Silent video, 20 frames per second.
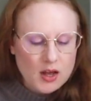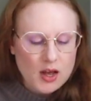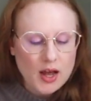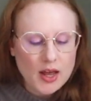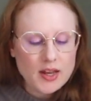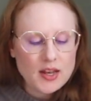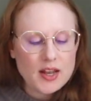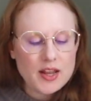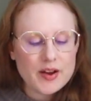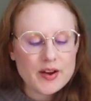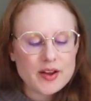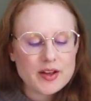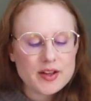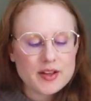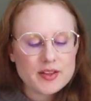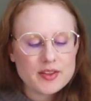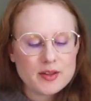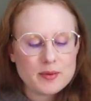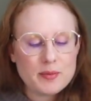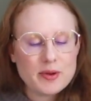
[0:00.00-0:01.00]
unlike
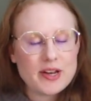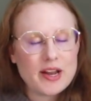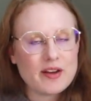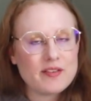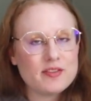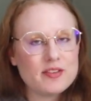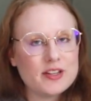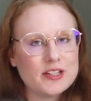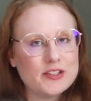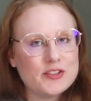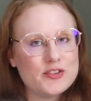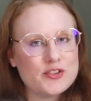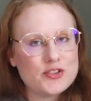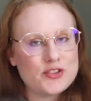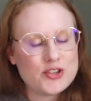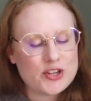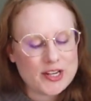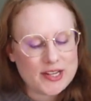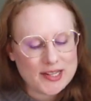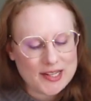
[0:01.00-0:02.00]
the benevolent
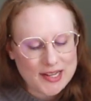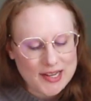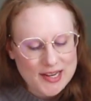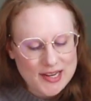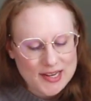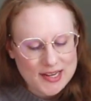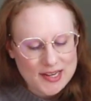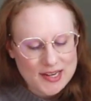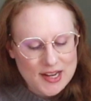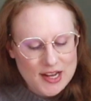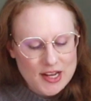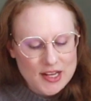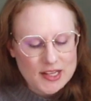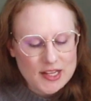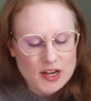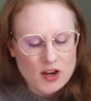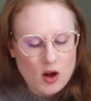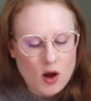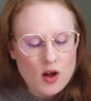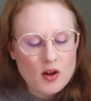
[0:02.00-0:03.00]
Qilin,
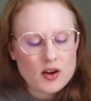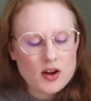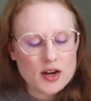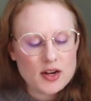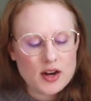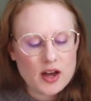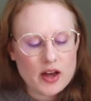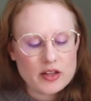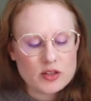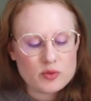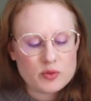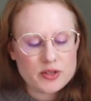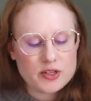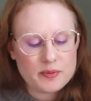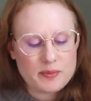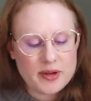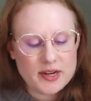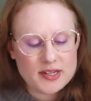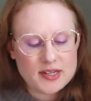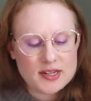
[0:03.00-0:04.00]
the Karkaddans were
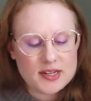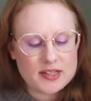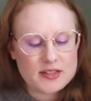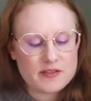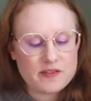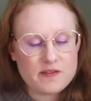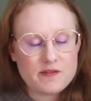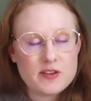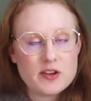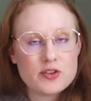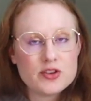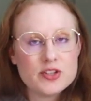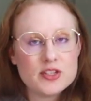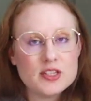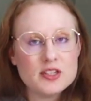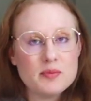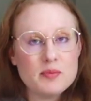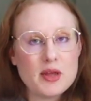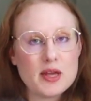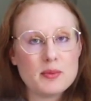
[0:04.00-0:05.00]
depicted as
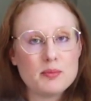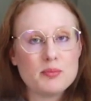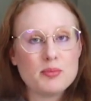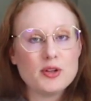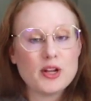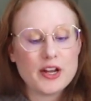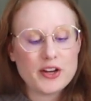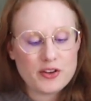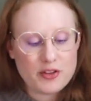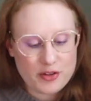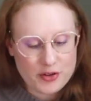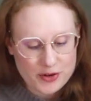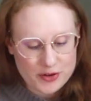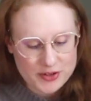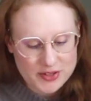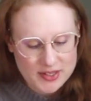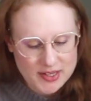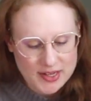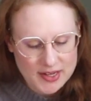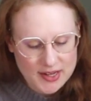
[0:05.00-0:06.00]
fearsome and
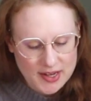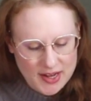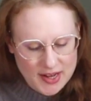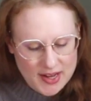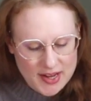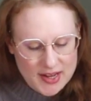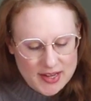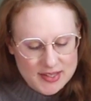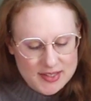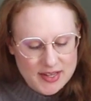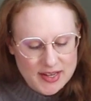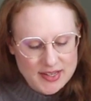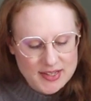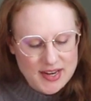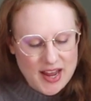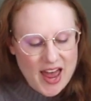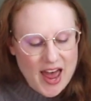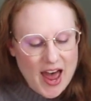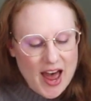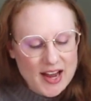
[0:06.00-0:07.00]
bloodthirsty, said
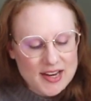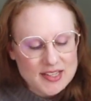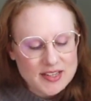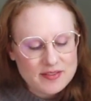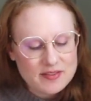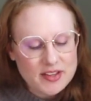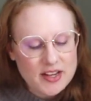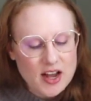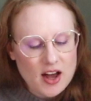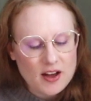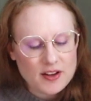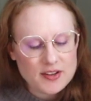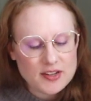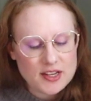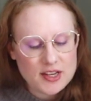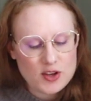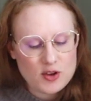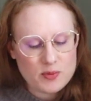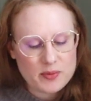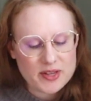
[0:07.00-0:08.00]
to actively hunt
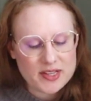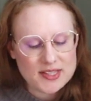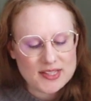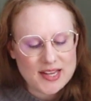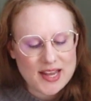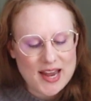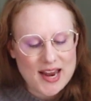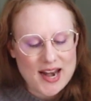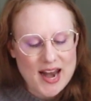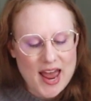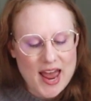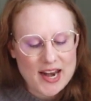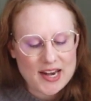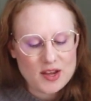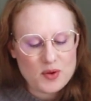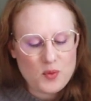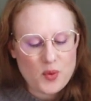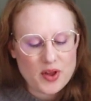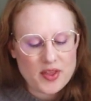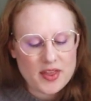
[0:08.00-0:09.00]
humans, and
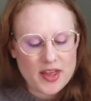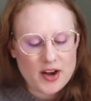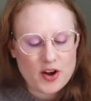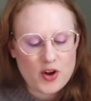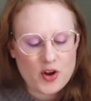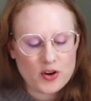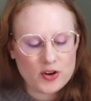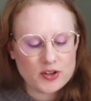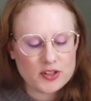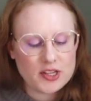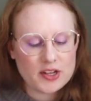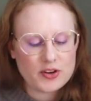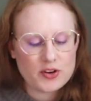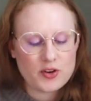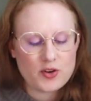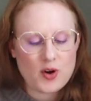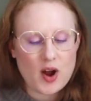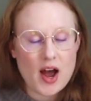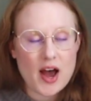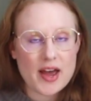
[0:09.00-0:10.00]
anyone that heard their
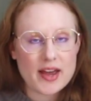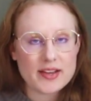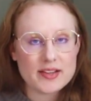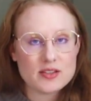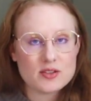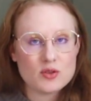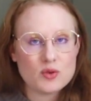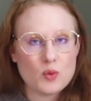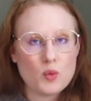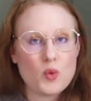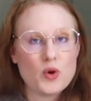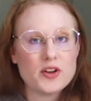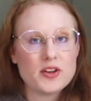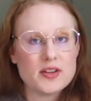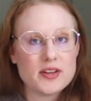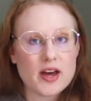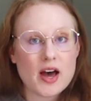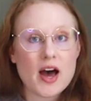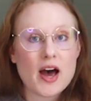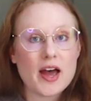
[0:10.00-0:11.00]
cries
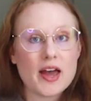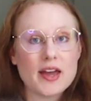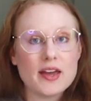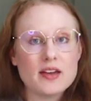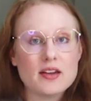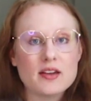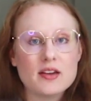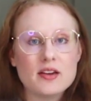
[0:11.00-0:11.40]
would die.